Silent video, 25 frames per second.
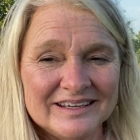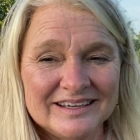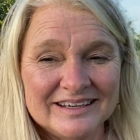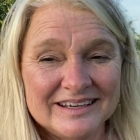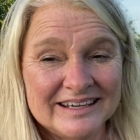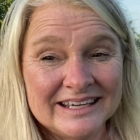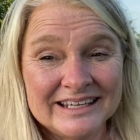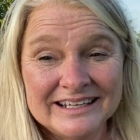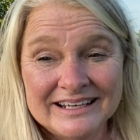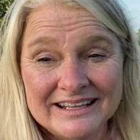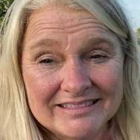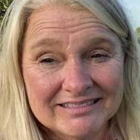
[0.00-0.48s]

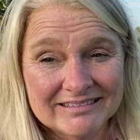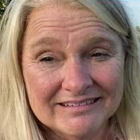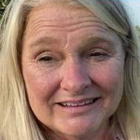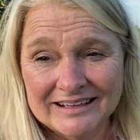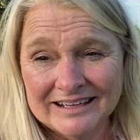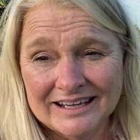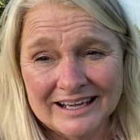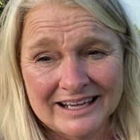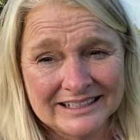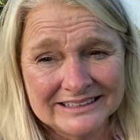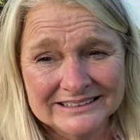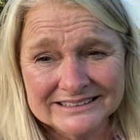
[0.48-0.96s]

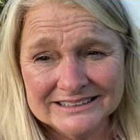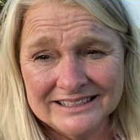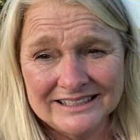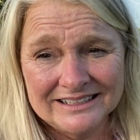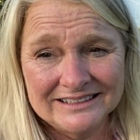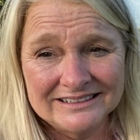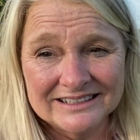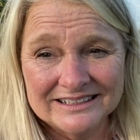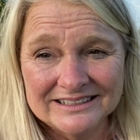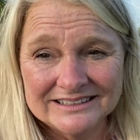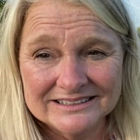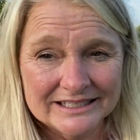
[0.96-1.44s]
anything AC,
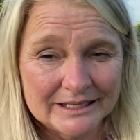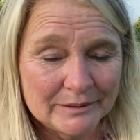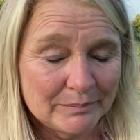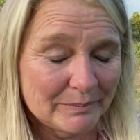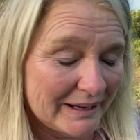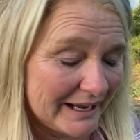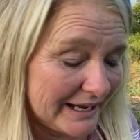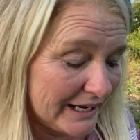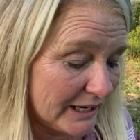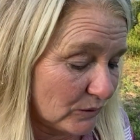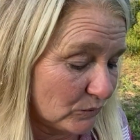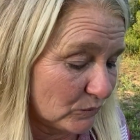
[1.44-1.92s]
DC
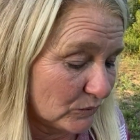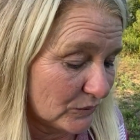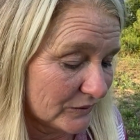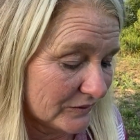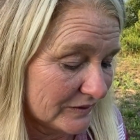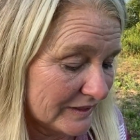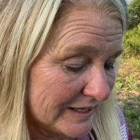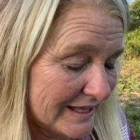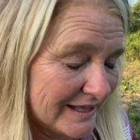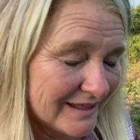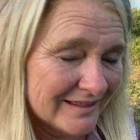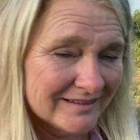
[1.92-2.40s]
power.
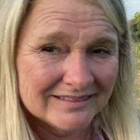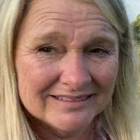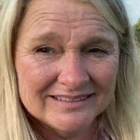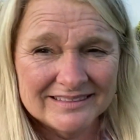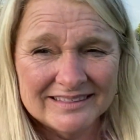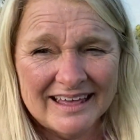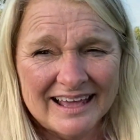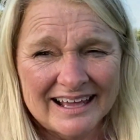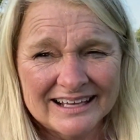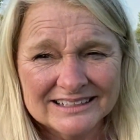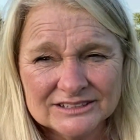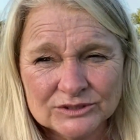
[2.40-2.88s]

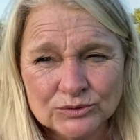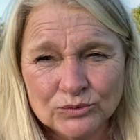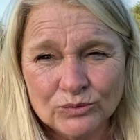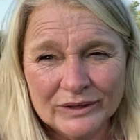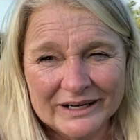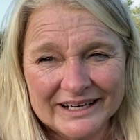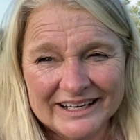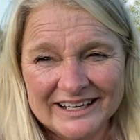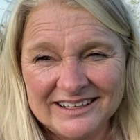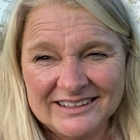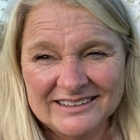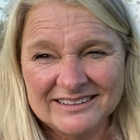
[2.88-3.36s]
That's
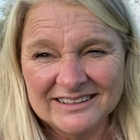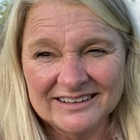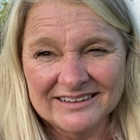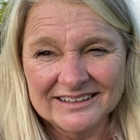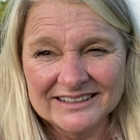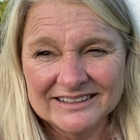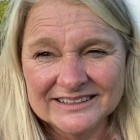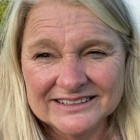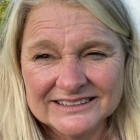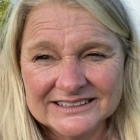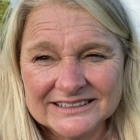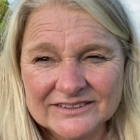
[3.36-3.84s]
what he
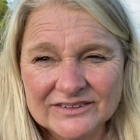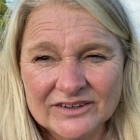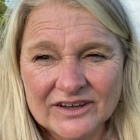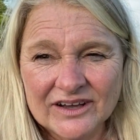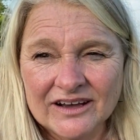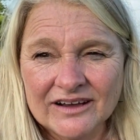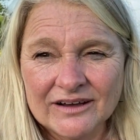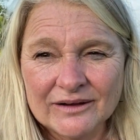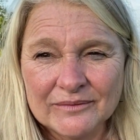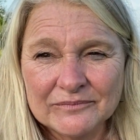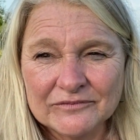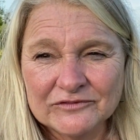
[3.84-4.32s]
does
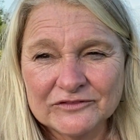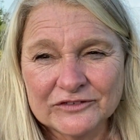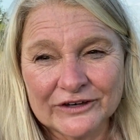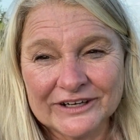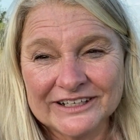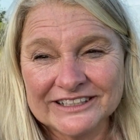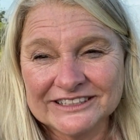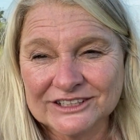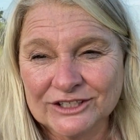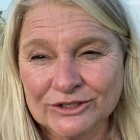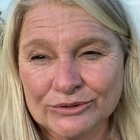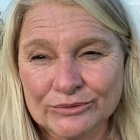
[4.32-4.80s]
for
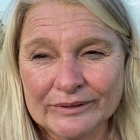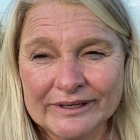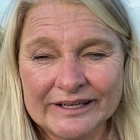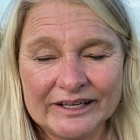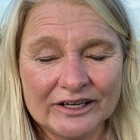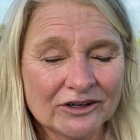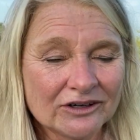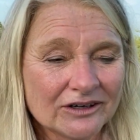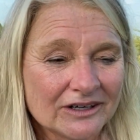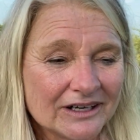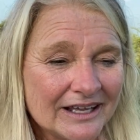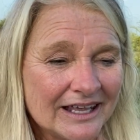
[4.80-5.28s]
his
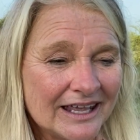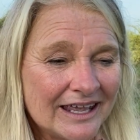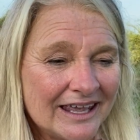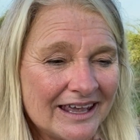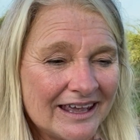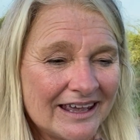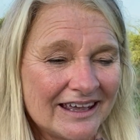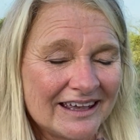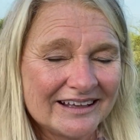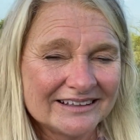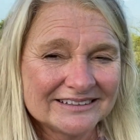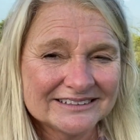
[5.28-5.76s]
career.
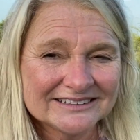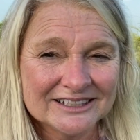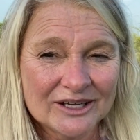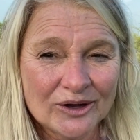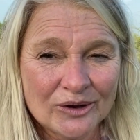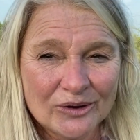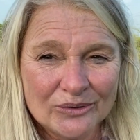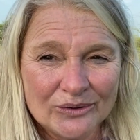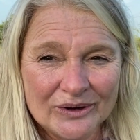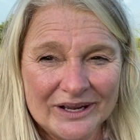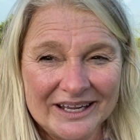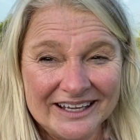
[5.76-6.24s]

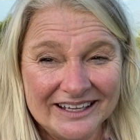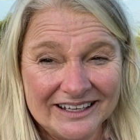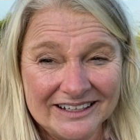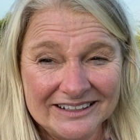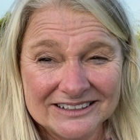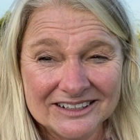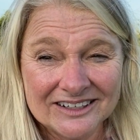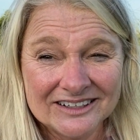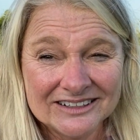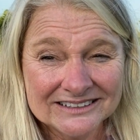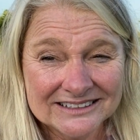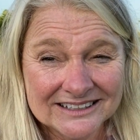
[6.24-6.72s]
So he
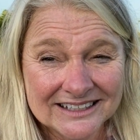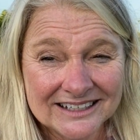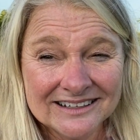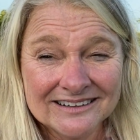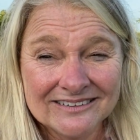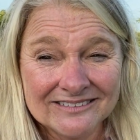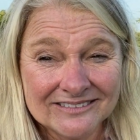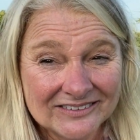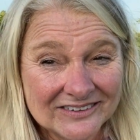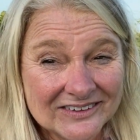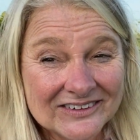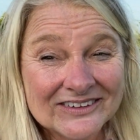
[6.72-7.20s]
does get
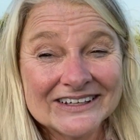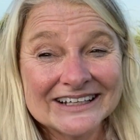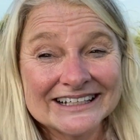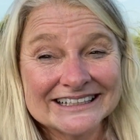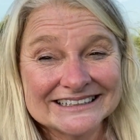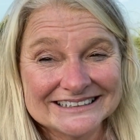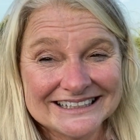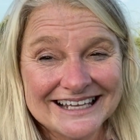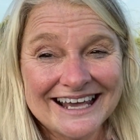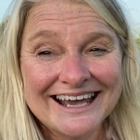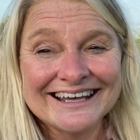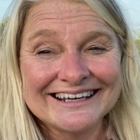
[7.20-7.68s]
a little
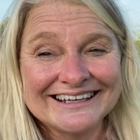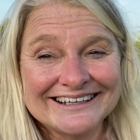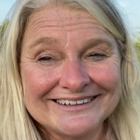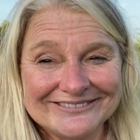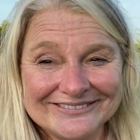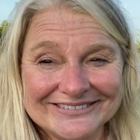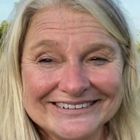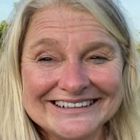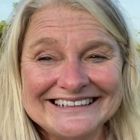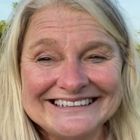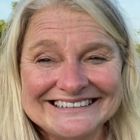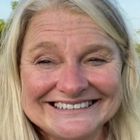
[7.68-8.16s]
excited
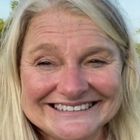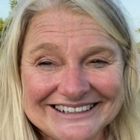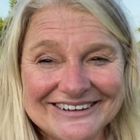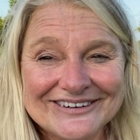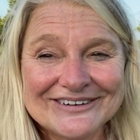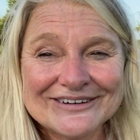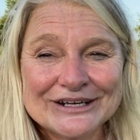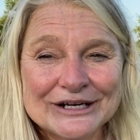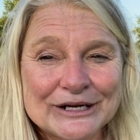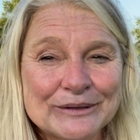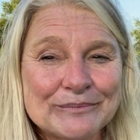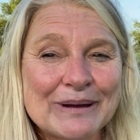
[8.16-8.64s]
when he's
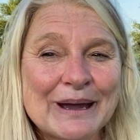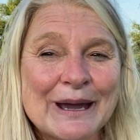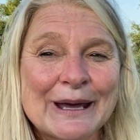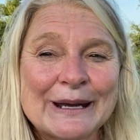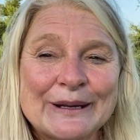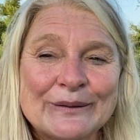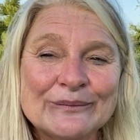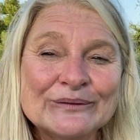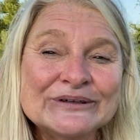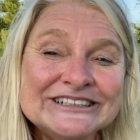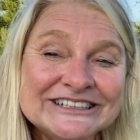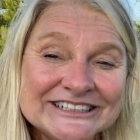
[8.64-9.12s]
talking about
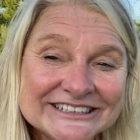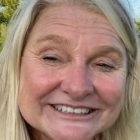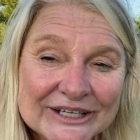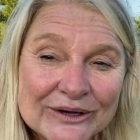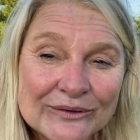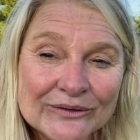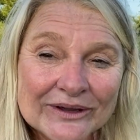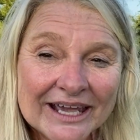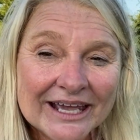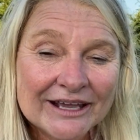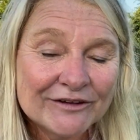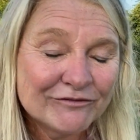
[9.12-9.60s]
it, which is
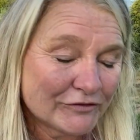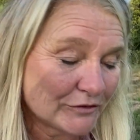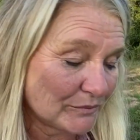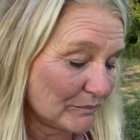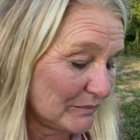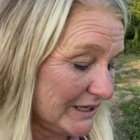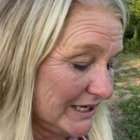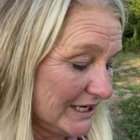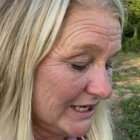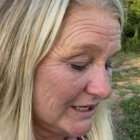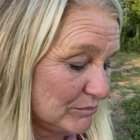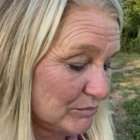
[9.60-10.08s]
okay for
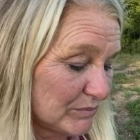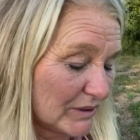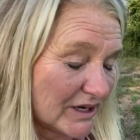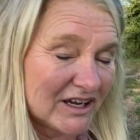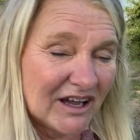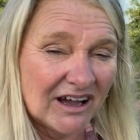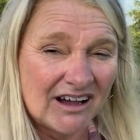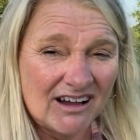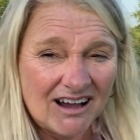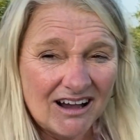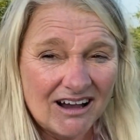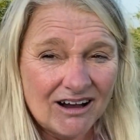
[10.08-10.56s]
me
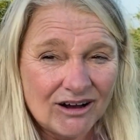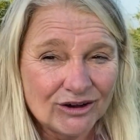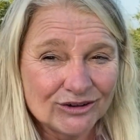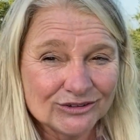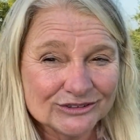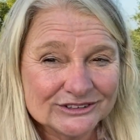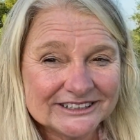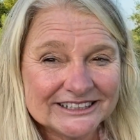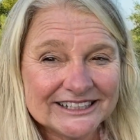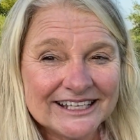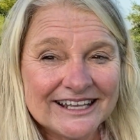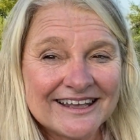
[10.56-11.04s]

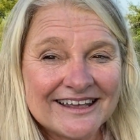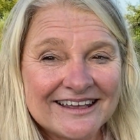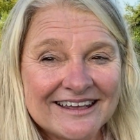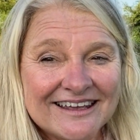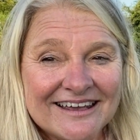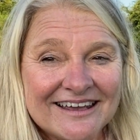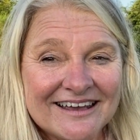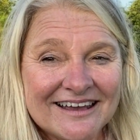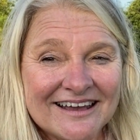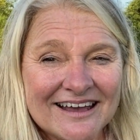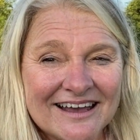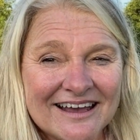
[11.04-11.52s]
because
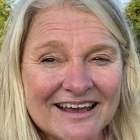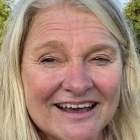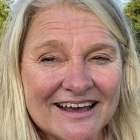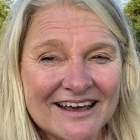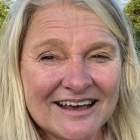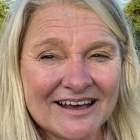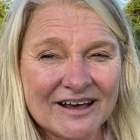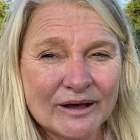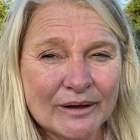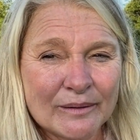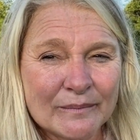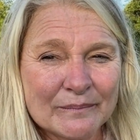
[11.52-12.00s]

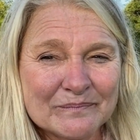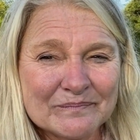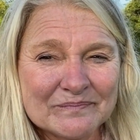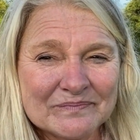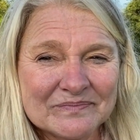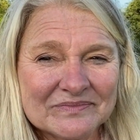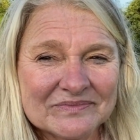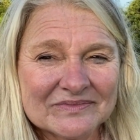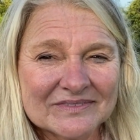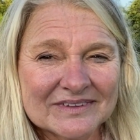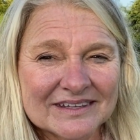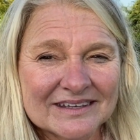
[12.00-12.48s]
I'm
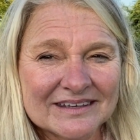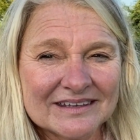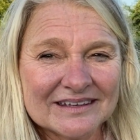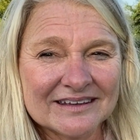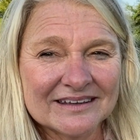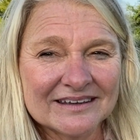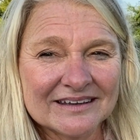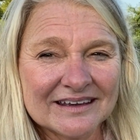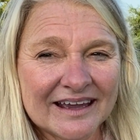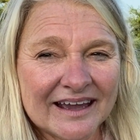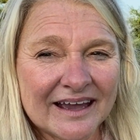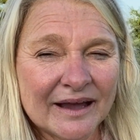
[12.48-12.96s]

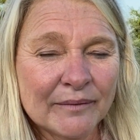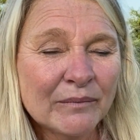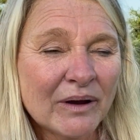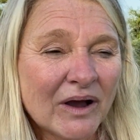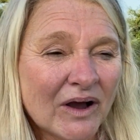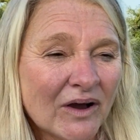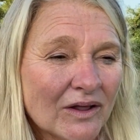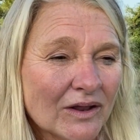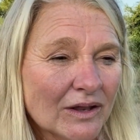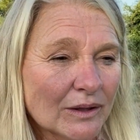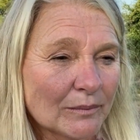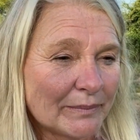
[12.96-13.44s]

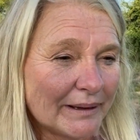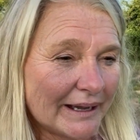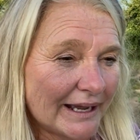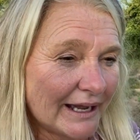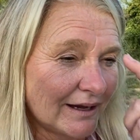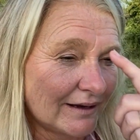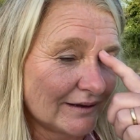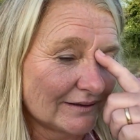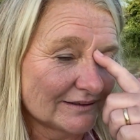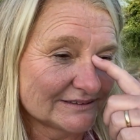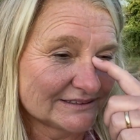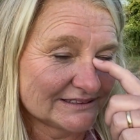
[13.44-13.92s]
all
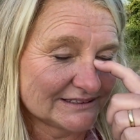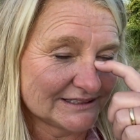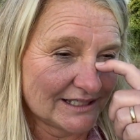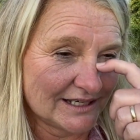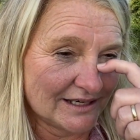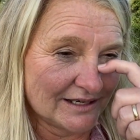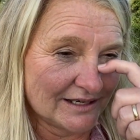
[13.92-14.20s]
about